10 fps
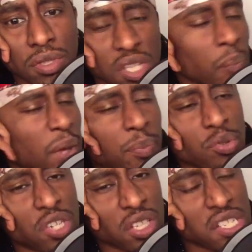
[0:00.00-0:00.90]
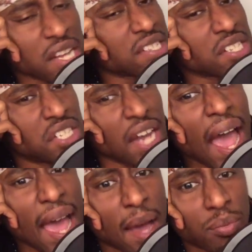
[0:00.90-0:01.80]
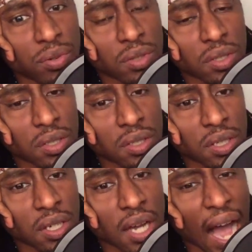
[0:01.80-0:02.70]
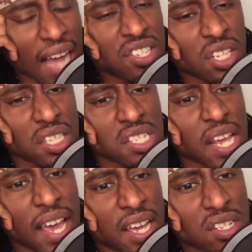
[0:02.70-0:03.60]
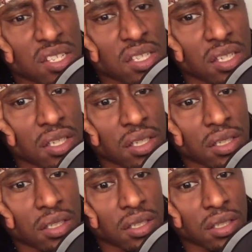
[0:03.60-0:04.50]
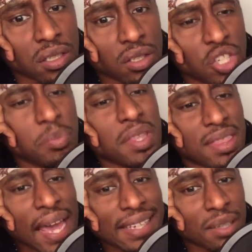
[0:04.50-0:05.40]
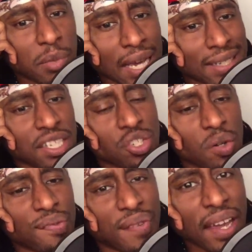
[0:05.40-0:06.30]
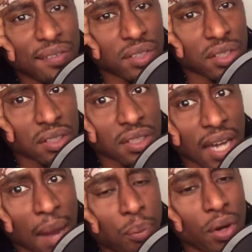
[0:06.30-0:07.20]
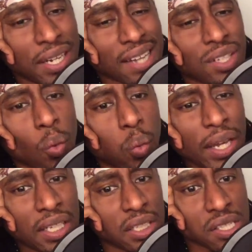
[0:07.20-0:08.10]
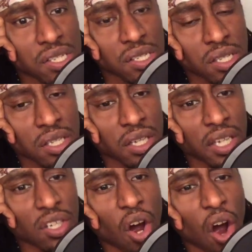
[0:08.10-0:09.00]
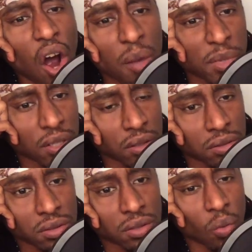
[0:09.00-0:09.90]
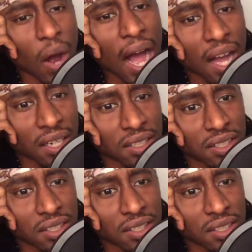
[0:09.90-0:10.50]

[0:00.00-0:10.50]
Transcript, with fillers: Some people took this as a jab. I took this as you should be thanking me. I did you a favor. I pointed out the weakness in your army. Why?